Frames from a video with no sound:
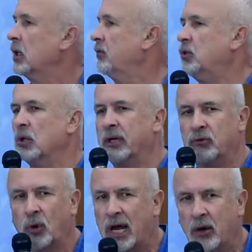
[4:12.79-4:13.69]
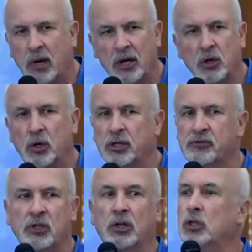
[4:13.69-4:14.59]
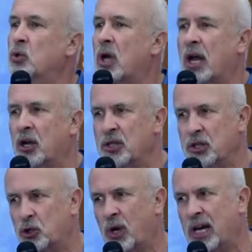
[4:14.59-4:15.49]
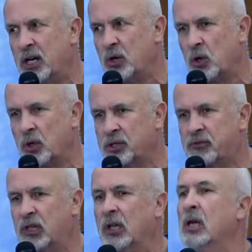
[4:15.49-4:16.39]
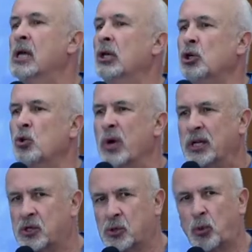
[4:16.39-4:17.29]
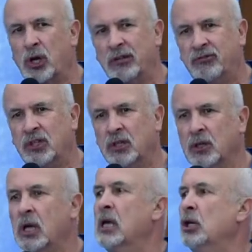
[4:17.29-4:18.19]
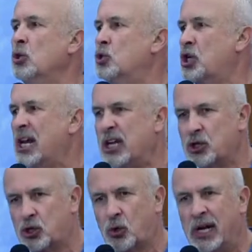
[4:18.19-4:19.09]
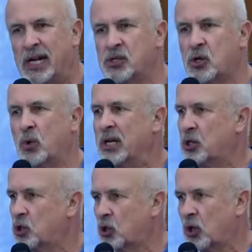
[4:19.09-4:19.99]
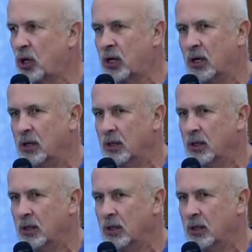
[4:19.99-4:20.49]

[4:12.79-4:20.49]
If you lived right around Hallsville, you got on the train in Hallsville, you went to Springfield, you changed trains and went to Chicago.